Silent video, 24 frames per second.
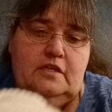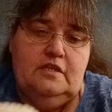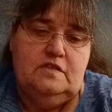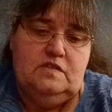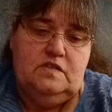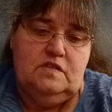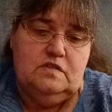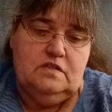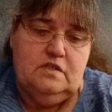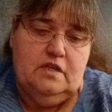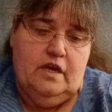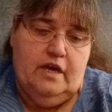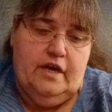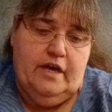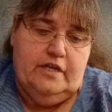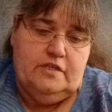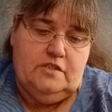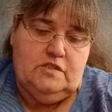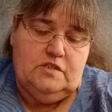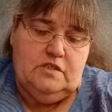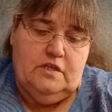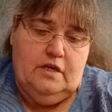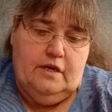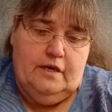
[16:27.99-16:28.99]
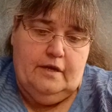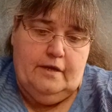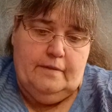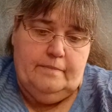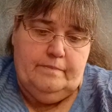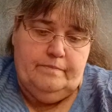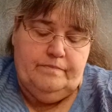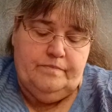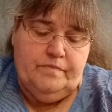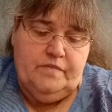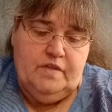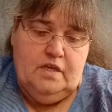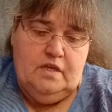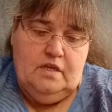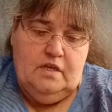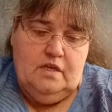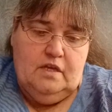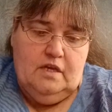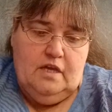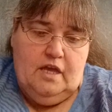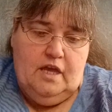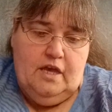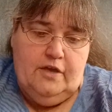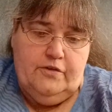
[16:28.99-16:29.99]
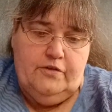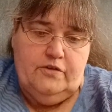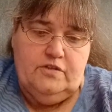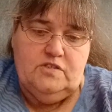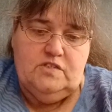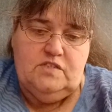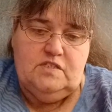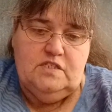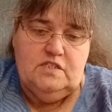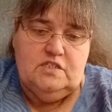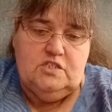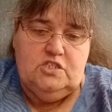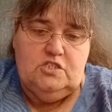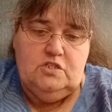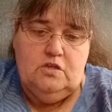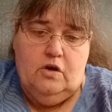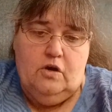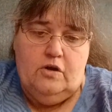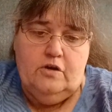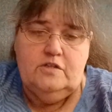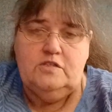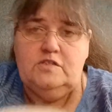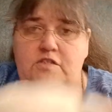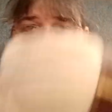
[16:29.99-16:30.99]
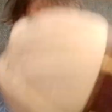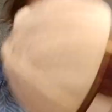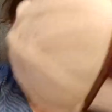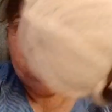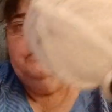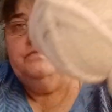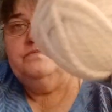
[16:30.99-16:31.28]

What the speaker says: this has got 106 yards